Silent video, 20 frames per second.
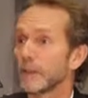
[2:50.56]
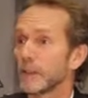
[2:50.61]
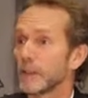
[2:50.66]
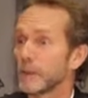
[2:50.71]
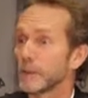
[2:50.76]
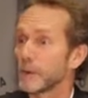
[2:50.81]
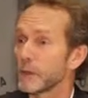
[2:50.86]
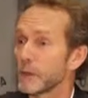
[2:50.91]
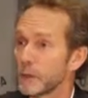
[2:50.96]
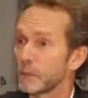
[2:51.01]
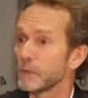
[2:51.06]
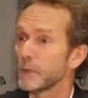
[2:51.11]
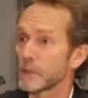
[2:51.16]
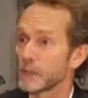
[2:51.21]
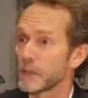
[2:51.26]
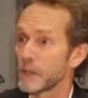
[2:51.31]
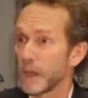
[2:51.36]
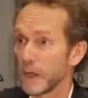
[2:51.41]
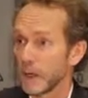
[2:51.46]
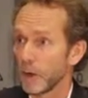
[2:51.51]
the trade
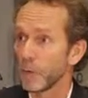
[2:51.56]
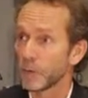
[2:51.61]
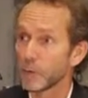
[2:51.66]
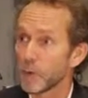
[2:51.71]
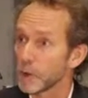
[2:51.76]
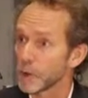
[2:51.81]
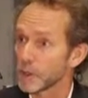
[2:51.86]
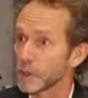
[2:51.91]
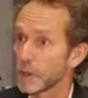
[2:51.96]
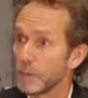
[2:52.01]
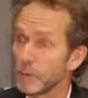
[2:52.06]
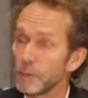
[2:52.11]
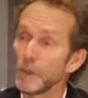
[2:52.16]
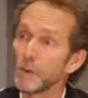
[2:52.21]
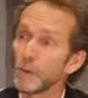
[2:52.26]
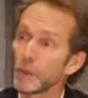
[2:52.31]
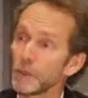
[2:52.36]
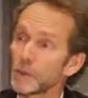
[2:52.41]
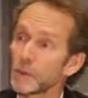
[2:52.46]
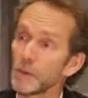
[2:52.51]
unions say, of course, we
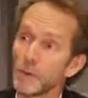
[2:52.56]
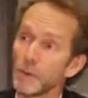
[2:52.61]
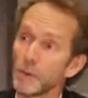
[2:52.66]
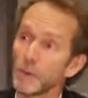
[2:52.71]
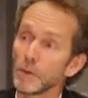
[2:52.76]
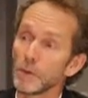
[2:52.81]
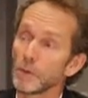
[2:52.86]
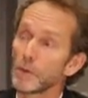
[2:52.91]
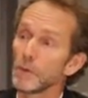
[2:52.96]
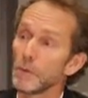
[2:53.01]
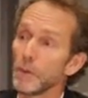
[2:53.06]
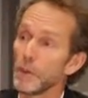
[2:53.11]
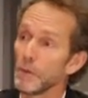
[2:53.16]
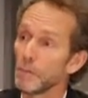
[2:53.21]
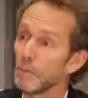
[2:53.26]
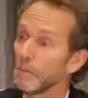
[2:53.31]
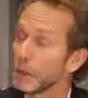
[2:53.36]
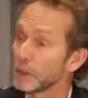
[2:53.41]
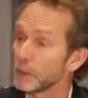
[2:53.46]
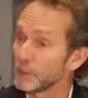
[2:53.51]
want to be
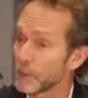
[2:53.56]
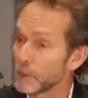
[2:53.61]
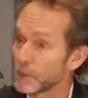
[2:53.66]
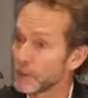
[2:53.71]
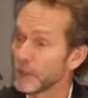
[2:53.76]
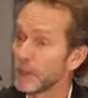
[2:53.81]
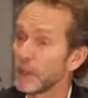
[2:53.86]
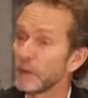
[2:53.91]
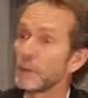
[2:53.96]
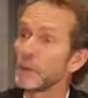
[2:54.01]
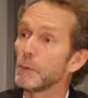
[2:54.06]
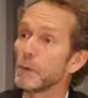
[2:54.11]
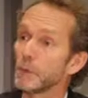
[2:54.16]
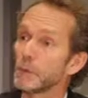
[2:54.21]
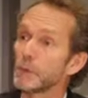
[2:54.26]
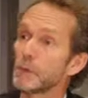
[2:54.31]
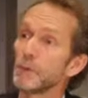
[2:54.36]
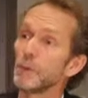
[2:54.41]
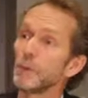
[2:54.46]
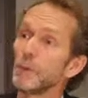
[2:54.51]
moderate. We
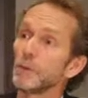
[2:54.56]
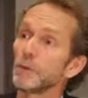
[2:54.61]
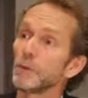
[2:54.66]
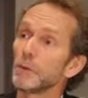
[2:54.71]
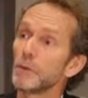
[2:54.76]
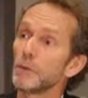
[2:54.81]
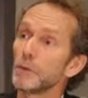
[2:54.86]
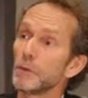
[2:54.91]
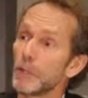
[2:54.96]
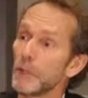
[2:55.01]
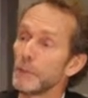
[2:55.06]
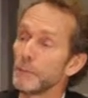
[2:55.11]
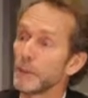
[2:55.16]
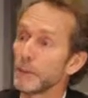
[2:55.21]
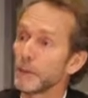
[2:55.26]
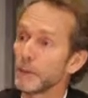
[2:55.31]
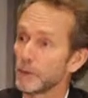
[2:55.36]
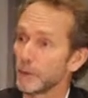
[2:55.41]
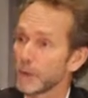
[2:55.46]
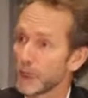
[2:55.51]
want to
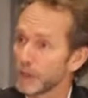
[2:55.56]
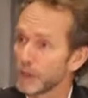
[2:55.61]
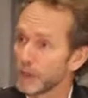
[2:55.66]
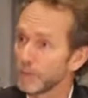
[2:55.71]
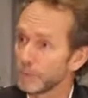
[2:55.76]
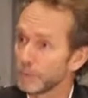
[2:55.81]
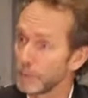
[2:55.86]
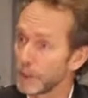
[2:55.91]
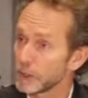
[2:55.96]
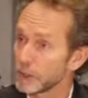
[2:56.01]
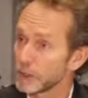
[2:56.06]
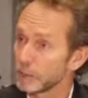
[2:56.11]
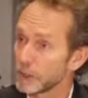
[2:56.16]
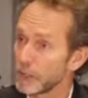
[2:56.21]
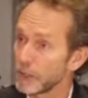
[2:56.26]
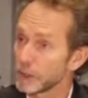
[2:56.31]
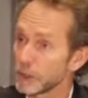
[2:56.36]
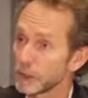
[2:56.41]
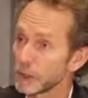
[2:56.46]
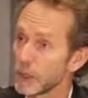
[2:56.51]
get wage
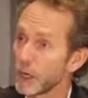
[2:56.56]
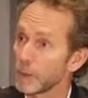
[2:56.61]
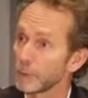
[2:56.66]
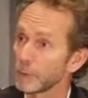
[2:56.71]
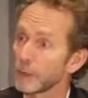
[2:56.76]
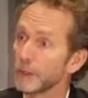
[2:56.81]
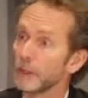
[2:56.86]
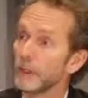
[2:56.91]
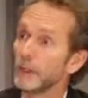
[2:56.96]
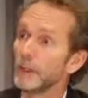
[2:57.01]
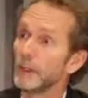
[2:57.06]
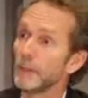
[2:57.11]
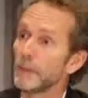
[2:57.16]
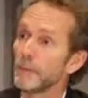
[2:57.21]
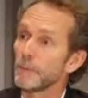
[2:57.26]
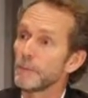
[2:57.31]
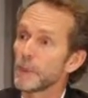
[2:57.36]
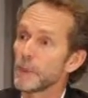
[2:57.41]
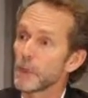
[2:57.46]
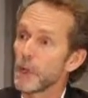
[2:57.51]
inflation down.
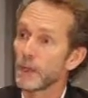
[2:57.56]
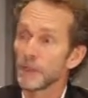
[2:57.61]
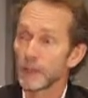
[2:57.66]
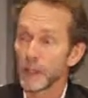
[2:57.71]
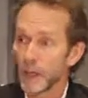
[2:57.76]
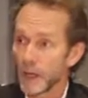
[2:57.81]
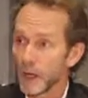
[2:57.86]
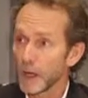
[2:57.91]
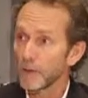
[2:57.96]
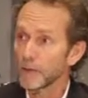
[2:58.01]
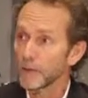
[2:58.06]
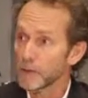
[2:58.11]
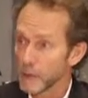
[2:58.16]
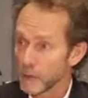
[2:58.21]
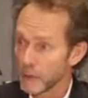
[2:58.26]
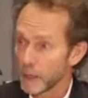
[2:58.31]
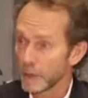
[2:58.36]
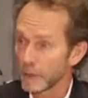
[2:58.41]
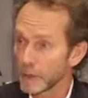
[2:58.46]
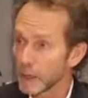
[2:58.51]
And they
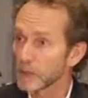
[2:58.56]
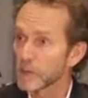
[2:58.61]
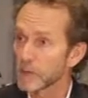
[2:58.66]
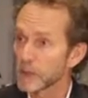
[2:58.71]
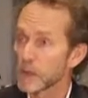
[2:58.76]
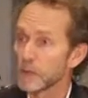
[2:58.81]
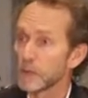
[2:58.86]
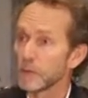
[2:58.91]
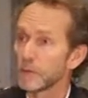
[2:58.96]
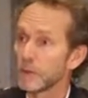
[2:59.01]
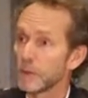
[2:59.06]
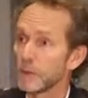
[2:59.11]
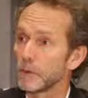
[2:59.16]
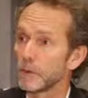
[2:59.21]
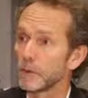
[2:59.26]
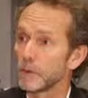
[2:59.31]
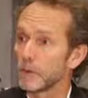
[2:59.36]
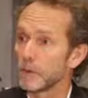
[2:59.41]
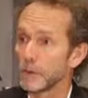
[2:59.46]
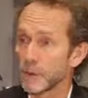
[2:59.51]
have done so
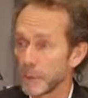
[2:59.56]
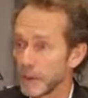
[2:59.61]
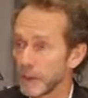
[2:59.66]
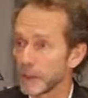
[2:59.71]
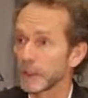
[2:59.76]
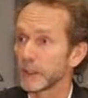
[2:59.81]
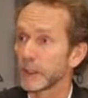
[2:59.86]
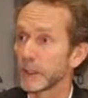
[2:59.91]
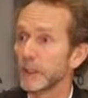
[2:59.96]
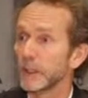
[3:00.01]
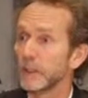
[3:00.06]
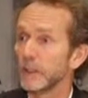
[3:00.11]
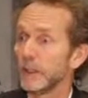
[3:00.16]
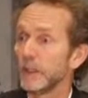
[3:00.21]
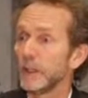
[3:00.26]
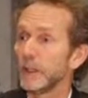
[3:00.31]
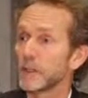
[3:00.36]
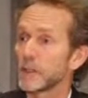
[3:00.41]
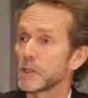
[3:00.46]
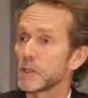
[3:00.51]
repeatedly.
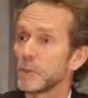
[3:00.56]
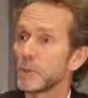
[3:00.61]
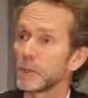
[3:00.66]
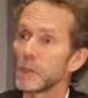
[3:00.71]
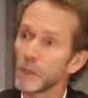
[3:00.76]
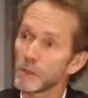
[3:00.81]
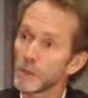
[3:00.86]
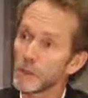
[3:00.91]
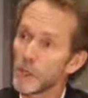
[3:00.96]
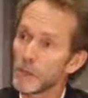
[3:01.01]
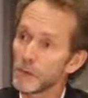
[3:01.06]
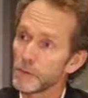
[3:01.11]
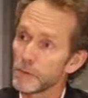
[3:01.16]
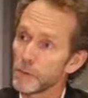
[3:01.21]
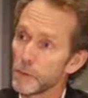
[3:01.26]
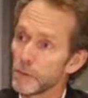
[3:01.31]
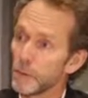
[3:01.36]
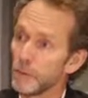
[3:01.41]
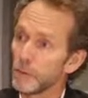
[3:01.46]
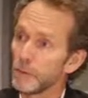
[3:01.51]
So we
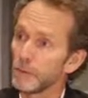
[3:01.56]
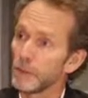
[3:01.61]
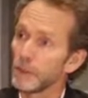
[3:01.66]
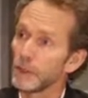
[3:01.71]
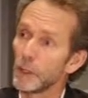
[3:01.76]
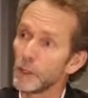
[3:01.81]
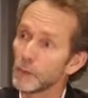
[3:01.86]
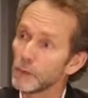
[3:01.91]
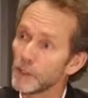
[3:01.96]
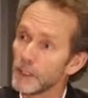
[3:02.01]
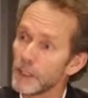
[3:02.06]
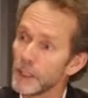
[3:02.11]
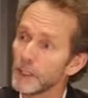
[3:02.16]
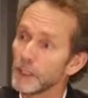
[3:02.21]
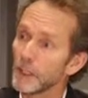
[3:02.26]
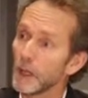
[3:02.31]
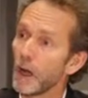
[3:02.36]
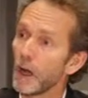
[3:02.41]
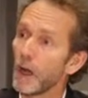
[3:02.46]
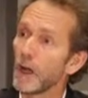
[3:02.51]
don't
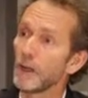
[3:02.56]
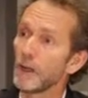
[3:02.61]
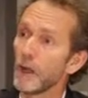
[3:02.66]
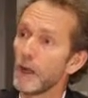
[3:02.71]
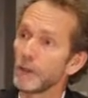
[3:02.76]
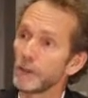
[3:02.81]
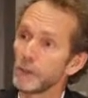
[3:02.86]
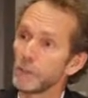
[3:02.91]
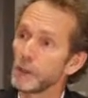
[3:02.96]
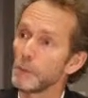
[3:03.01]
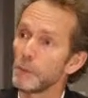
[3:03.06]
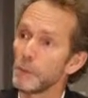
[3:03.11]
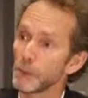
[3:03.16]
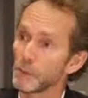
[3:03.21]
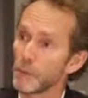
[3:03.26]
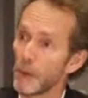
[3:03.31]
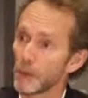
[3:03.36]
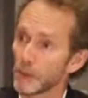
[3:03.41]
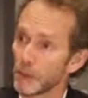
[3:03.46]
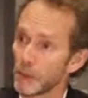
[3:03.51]
need a high
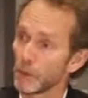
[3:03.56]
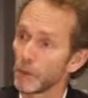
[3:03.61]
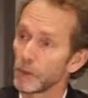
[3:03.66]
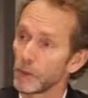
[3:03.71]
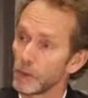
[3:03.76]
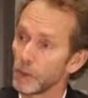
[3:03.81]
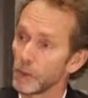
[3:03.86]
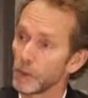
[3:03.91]
unemployment rate in order